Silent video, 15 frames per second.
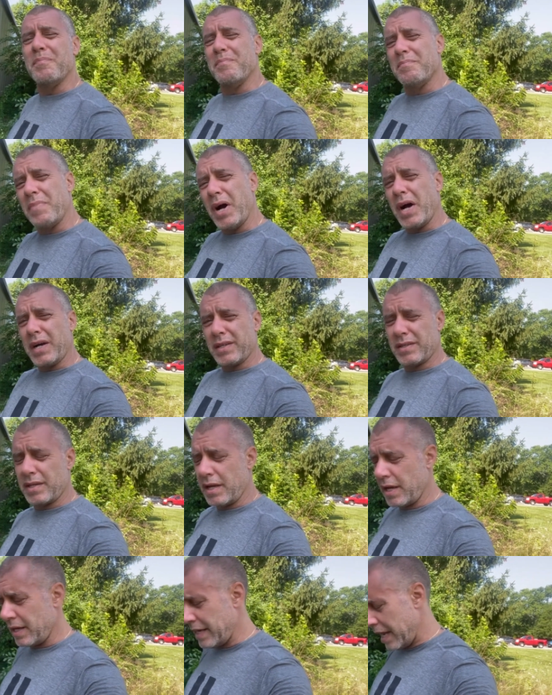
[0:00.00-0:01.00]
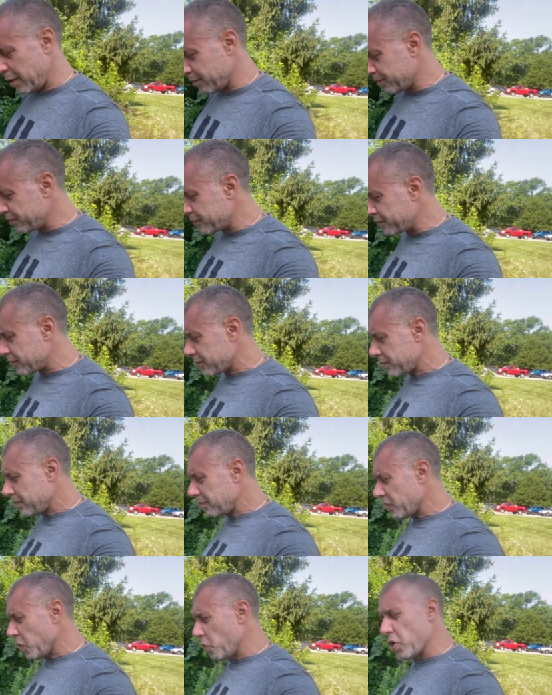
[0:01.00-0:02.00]
bugs. Now,
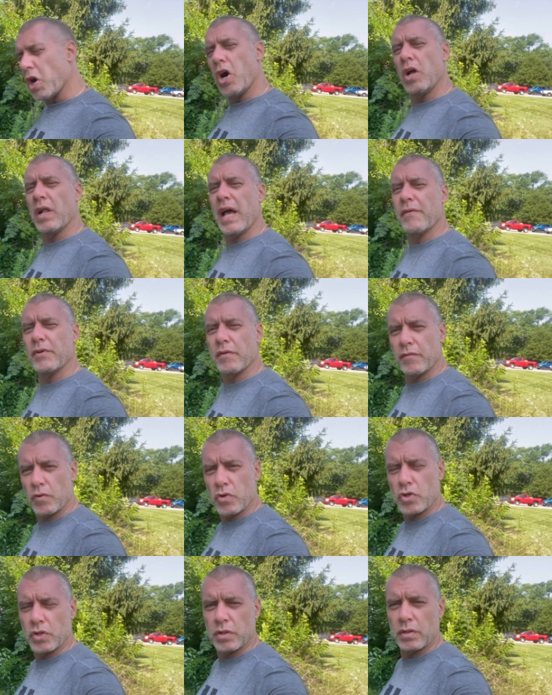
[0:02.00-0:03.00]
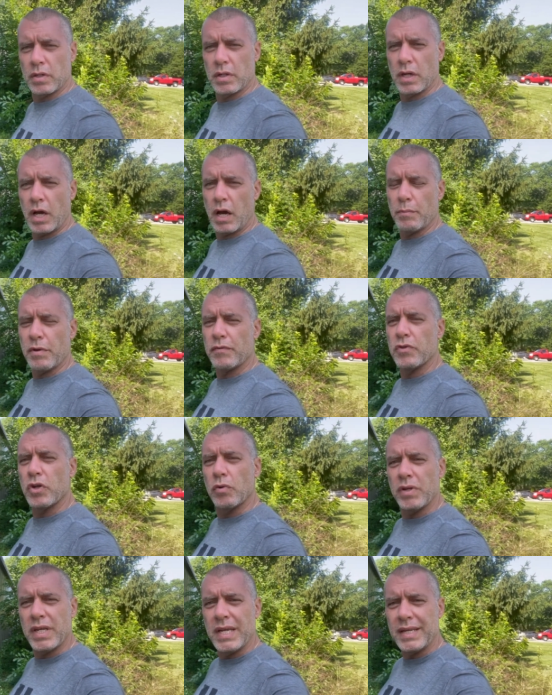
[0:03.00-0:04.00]
we all have an aversion. Um, if you
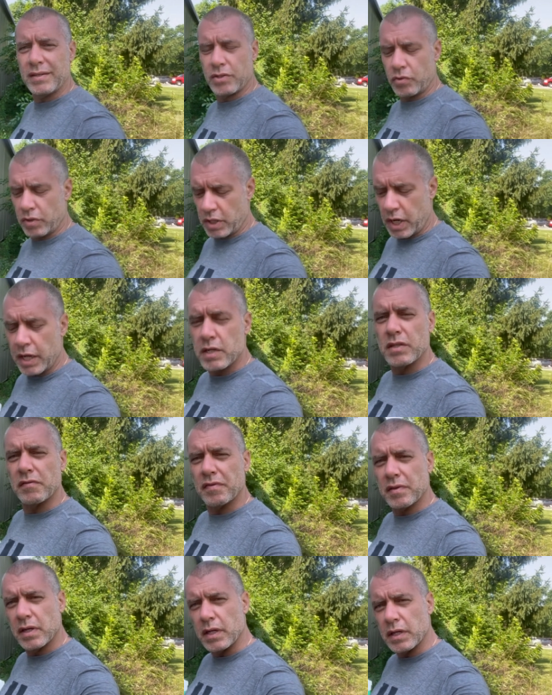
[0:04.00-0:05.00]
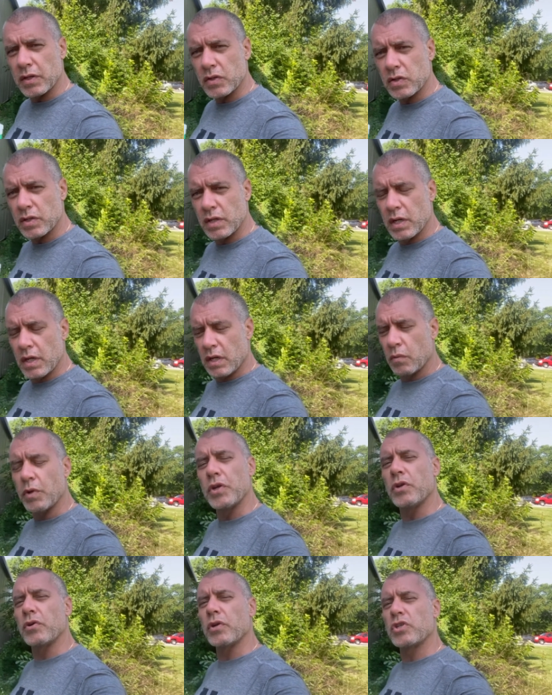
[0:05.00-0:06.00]
don't eat certain kinds of things
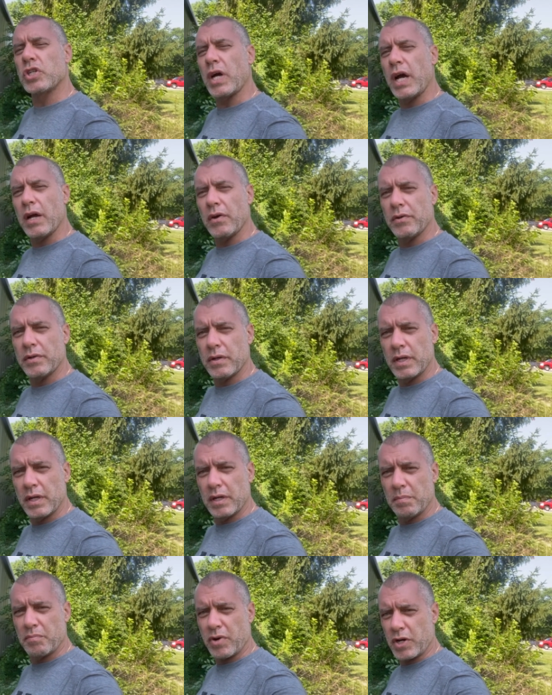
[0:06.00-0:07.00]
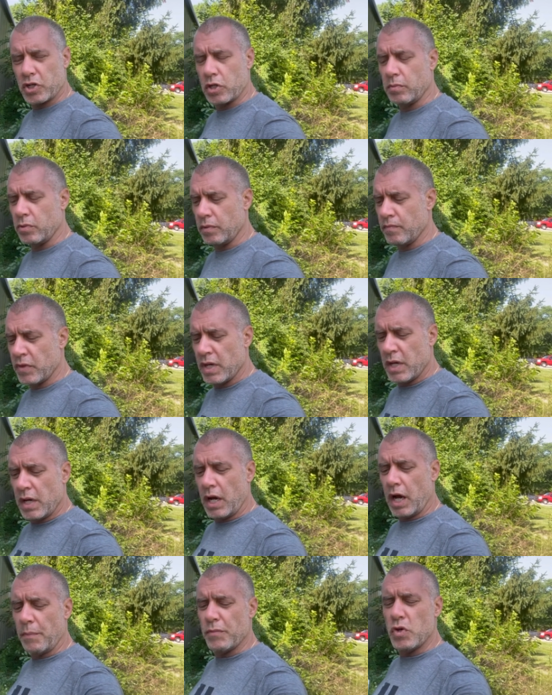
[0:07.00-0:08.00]
when you're a child and impressionable,
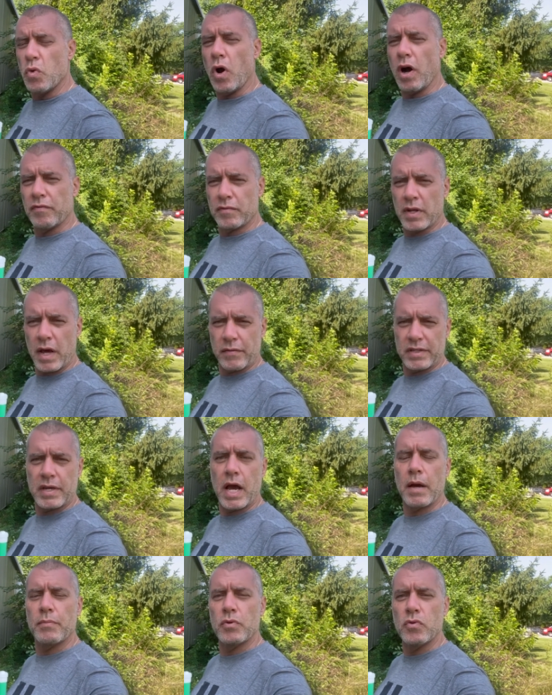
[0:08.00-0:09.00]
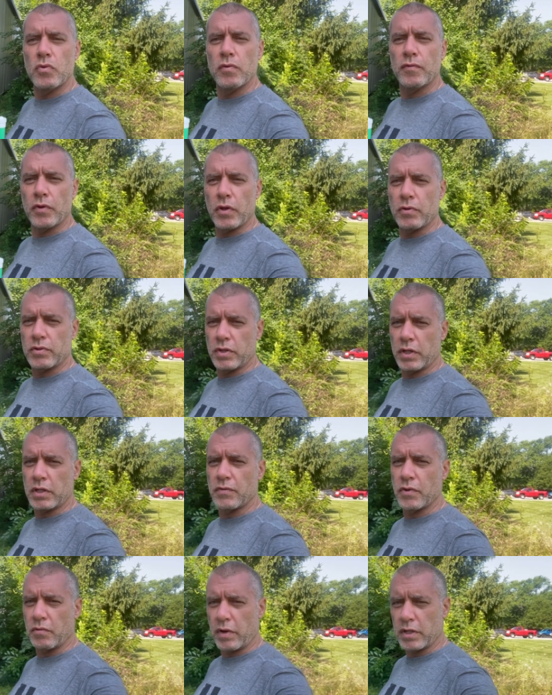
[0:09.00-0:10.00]
um, you often have a taboo for those things
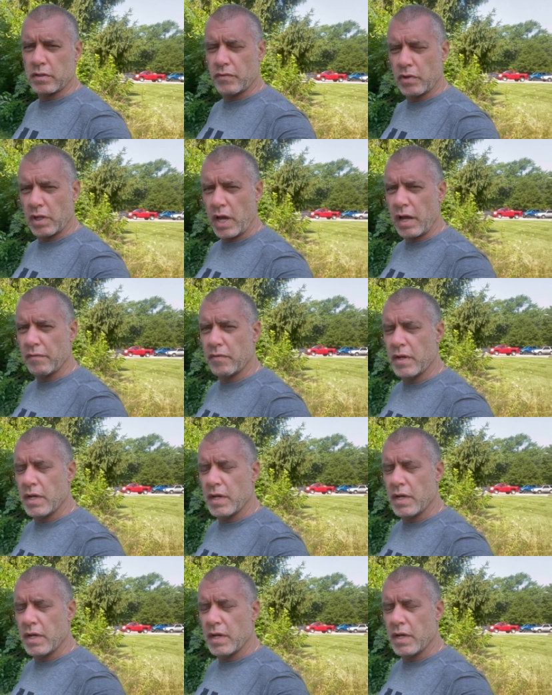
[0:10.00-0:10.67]
for the rest of your life.